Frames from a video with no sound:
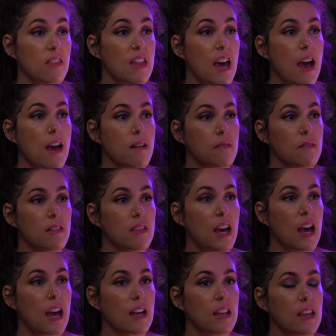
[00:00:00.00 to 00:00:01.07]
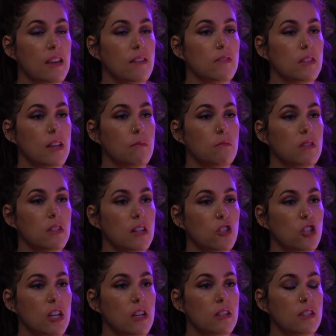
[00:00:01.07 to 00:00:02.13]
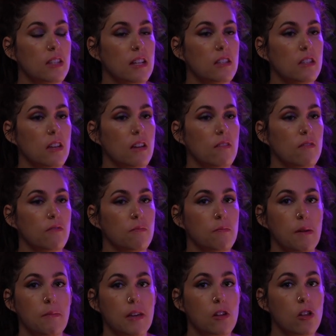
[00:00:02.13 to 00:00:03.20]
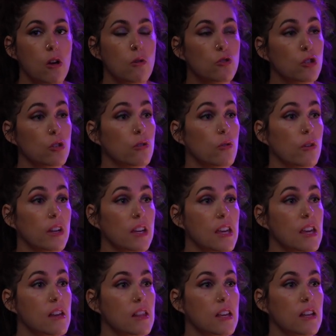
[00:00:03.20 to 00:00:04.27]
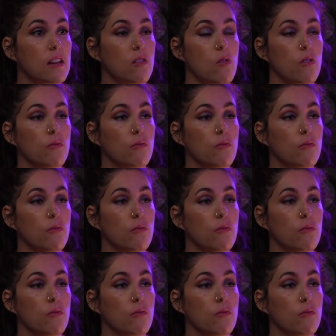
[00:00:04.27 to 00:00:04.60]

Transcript: Mm-hmm. That that gives them such a sense of maybe closure or healing or